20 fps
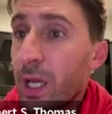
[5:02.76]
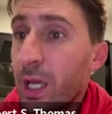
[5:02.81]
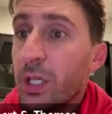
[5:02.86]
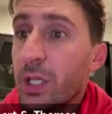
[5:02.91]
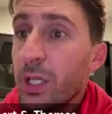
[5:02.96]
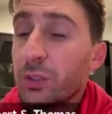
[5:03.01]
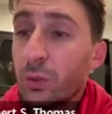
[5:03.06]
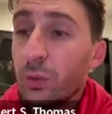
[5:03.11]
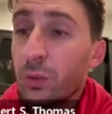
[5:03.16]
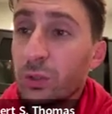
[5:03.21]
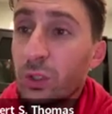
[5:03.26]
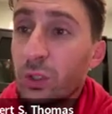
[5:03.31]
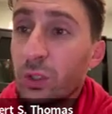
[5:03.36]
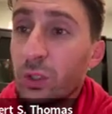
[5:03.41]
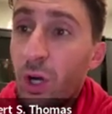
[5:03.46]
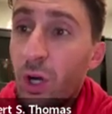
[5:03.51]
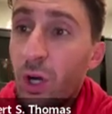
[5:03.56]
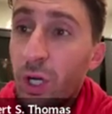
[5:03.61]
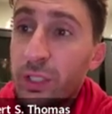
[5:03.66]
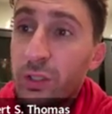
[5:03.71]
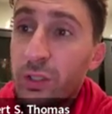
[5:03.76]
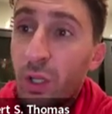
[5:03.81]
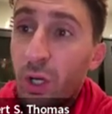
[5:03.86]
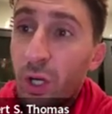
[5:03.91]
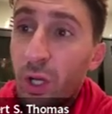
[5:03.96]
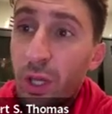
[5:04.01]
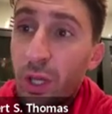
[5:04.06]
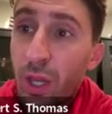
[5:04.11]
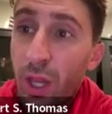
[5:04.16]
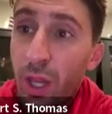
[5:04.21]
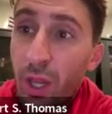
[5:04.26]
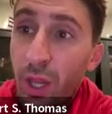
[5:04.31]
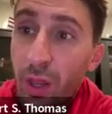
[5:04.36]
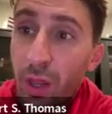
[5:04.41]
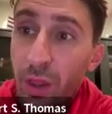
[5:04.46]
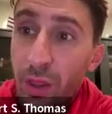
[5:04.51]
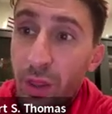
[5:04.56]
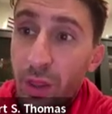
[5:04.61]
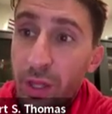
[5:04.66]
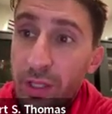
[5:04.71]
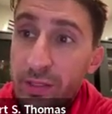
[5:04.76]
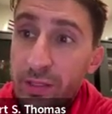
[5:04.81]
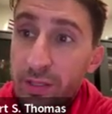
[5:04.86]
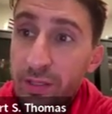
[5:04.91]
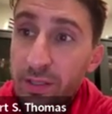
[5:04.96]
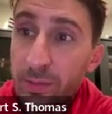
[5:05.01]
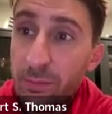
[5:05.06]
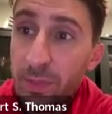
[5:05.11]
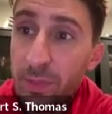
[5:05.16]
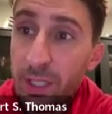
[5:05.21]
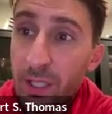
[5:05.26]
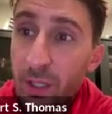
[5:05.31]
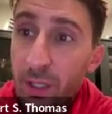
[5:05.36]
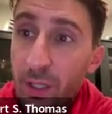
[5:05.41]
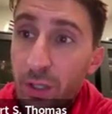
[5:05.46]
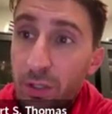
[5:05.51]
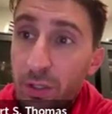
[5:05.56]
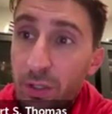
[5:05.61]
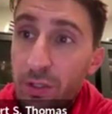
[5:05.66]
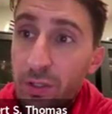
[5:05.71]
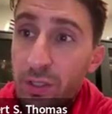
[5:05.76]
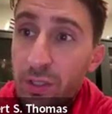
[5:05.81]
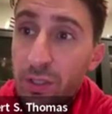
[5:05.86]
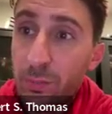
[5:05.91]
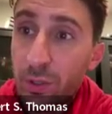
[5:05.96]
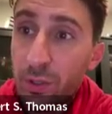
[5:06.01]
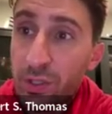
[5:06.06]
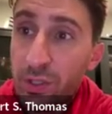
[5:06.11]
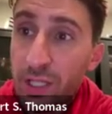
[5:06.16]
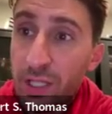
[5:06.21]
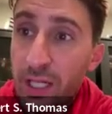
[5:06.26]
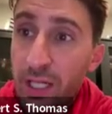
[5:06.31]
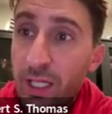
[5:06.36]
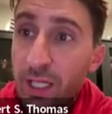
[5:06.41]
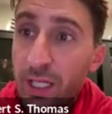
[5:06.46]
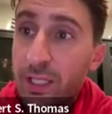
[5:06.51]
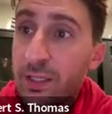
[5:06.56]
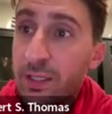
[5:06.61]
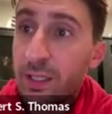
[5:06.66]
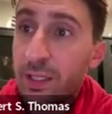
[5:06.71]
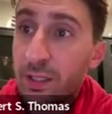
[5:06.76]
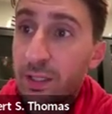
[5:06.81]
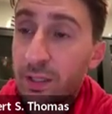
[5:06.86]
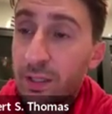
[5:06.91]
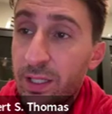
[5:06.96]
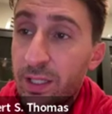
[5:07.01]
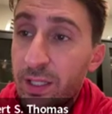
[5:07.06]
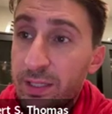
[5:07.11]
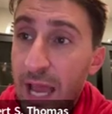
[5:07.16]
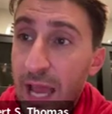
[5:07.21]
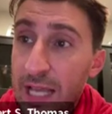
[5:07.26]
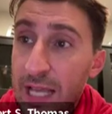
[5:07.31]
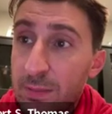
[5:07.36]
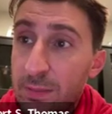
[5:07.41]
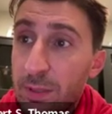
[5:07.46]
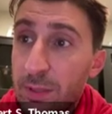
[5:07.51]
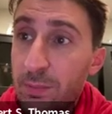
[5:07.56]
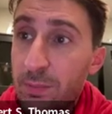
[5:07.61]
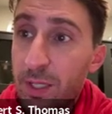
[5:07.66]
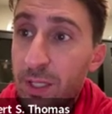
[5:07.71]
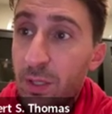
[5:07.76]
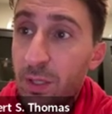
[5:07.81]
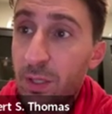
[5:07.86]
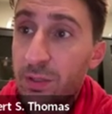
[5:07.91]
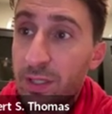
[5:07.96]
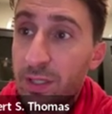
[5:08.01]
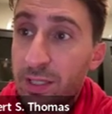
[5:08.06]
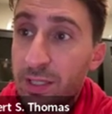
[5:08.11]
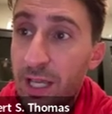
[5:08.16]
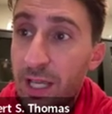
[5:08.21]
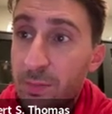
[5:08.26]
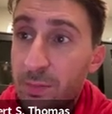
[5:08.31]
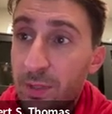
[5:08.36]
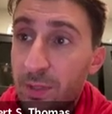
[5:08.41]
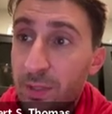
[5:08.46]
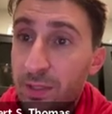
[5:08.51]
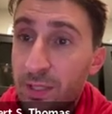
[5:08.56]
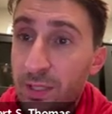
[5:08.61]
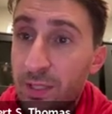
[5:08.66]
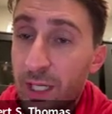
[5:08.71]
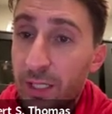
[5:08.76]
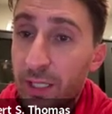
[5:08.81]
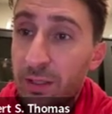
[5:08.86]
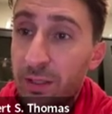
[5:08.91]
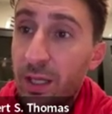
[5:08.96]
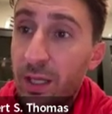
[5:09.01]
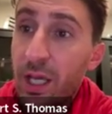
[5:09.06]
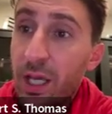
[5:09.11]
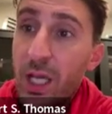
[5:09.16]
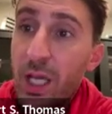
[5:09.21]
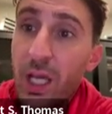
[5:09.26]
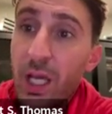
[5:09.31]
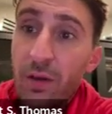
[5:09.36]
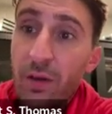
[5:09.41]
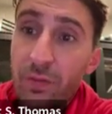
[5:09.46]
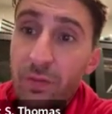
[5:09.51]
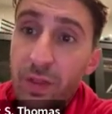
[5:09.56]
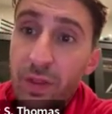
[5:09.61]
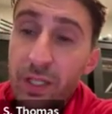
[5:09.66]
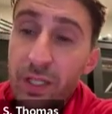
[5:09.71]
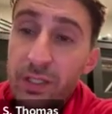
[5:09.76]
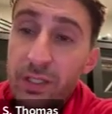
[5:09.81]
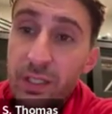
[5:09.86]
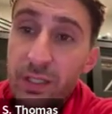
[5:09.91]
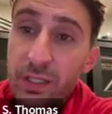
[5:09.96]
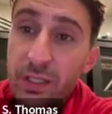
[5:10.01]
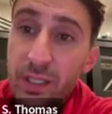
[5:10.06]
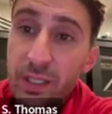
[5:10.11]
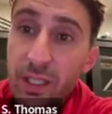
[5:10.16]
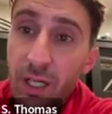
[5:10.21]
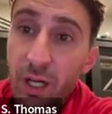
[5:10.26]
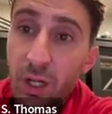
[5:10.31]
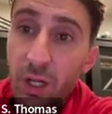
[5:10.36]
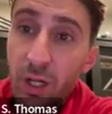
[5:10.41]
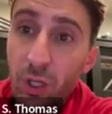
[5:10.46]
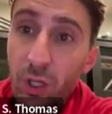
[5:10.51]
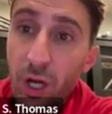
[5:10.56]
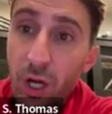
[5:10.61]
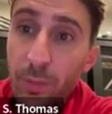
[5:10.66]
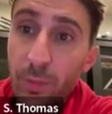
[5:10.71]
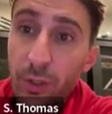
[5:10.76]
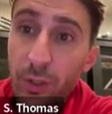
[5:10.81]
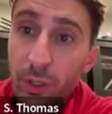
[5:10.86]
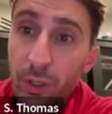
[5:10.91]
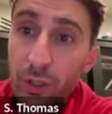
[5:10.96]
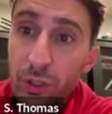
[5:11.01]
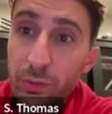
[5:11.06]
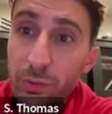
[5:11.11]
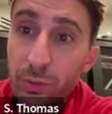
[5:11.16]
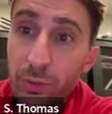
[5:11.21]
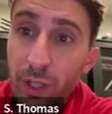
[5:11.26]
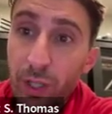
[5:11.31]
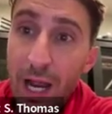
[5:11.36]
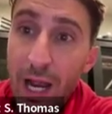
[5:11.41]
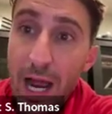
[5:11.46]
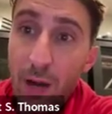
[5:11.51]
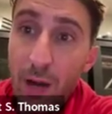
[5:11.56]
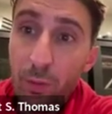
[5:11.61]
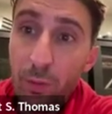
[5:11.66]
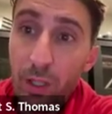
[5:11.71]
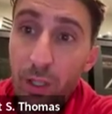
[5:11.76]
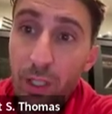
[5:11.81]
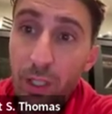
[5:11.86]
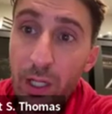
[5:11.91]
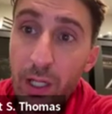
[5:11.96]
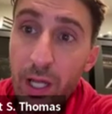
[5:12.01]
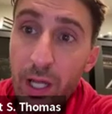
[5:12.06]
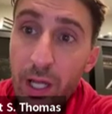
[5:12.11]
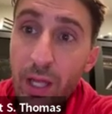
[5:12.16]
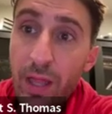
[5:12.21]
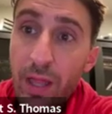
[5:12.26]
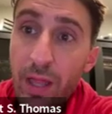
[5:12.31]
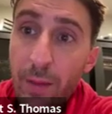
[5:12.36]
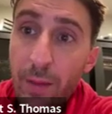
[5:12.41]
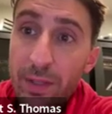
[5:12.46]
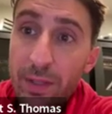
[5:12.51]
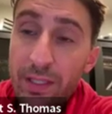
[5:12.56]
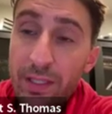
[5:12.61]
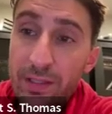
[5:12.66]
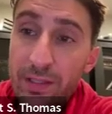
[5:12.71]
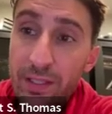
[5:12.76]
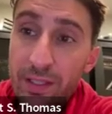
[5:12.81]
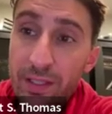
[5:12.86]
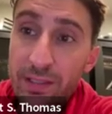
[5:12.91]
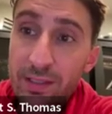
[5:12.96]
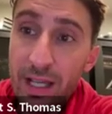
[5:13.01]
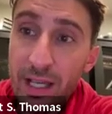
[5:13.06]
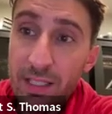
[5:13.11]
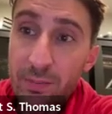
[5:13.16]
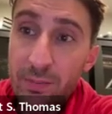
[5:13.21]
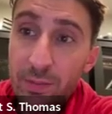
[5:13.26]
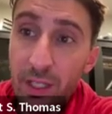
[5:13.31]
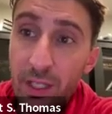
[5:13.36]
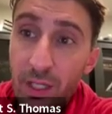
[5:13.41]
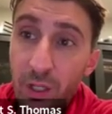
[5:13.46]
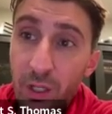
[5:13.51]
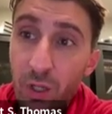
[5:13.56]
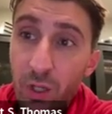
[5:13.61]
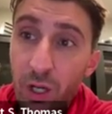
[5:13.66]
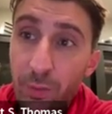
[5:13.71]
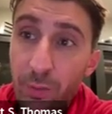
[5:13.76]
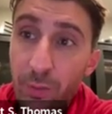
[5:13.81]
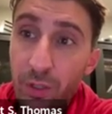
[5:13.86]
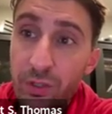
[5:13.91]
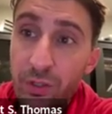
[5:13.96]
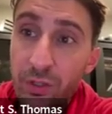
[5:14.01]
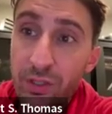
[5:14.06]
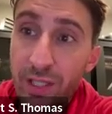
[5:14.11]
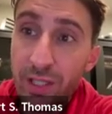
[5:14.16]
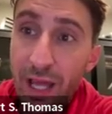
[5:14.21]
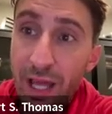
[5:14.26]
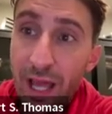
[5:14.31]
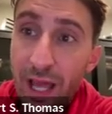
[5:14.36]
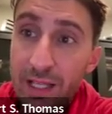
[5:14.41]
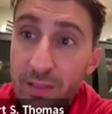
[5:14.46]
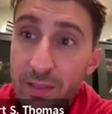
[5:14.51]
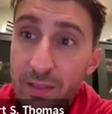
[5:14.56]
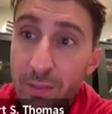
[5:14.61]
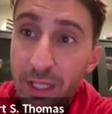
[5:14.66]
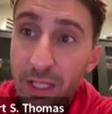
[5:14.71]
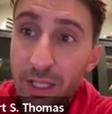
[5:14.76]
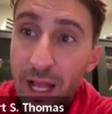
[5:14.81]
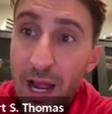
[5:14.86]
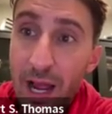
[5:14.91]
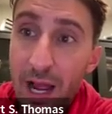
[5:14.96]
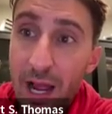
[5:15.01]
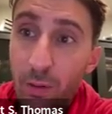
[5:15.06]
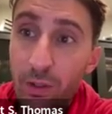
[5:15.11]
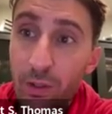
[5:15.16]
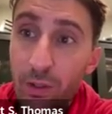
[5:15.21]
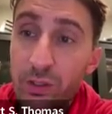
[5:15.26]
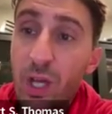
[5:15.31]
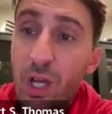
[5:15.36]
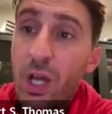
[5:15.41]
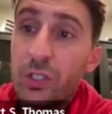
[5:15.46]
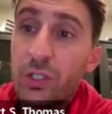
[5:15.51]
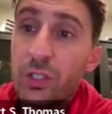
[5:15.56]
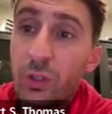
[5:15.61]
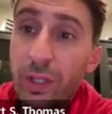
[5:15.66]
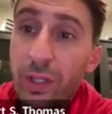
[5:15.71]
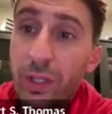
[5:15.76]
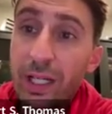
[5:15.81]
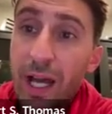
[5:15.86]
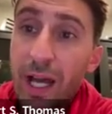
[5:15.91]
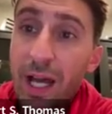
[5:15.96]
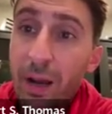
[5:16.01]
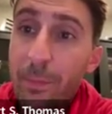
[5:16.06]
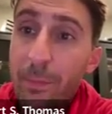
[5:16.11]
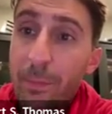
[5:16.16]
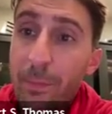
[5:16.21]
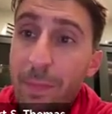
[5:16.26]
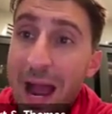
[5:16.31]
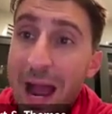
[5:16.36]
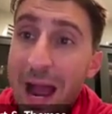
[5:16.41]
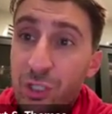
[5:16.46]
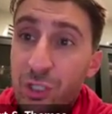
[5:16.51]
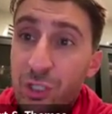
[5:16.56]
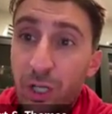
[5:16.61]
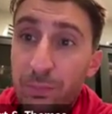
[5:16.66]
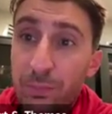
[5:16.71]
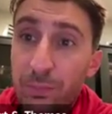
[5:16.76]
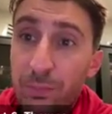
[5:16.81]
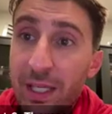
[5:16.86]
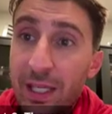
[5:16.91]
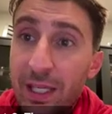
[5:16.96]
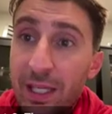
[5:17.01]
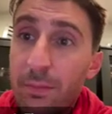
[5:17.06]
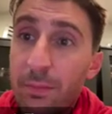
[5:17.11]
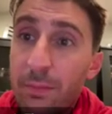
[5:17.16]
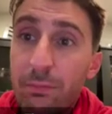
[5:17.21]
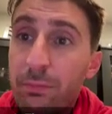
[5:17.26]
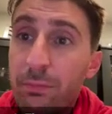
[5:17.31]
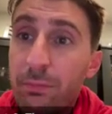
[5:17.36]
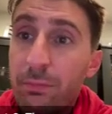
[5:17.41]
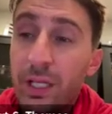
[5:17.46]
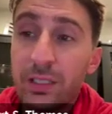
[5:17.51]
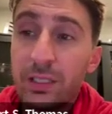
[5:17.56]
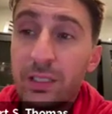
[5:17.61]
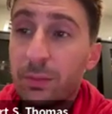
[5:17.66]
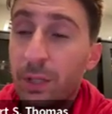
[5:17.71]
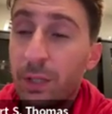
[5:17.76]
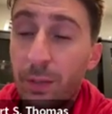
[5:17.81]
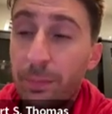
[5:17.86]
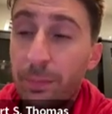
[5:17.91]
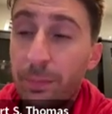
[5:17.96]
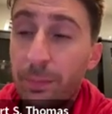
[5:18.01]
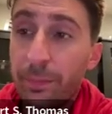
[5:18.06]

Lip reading: So as long as this is in meters per second, this has to be in meters, this has to be in seconds. If this is in kilometers per hour, that means this has to be in kilometers, that has to be in hours. So they got to match up. You can't mix them up.